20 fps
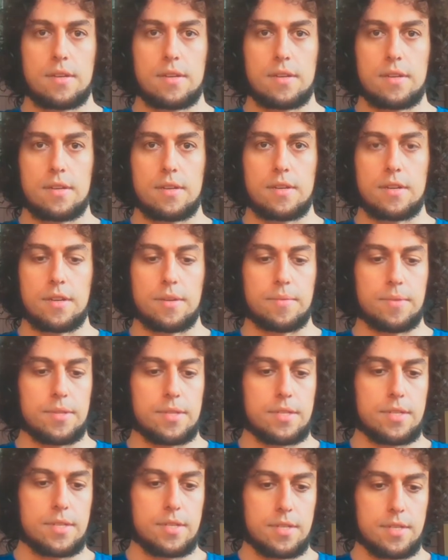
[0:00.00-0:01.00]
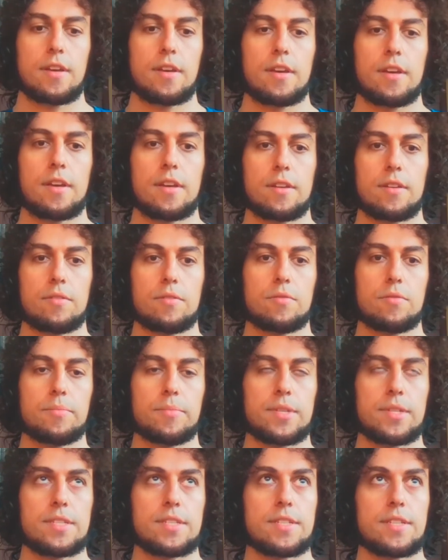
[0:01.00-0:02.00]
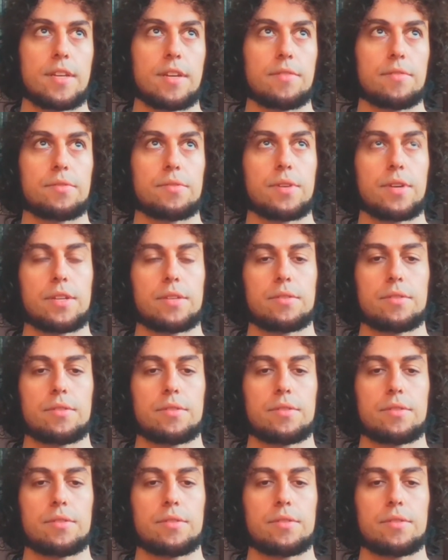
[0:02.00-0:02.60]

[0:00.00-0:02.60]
arguments, and whom, instead of trying